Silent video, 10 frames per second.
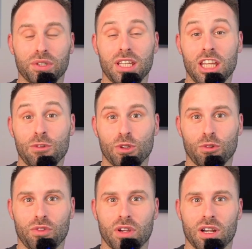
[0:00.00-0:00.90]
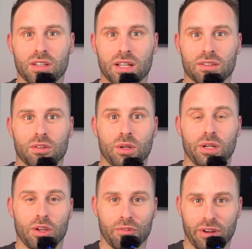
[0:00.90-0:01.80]
even if we are not really
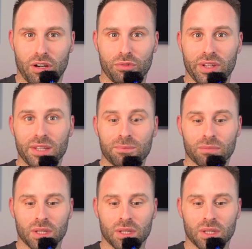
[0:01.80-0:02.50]
aware of that.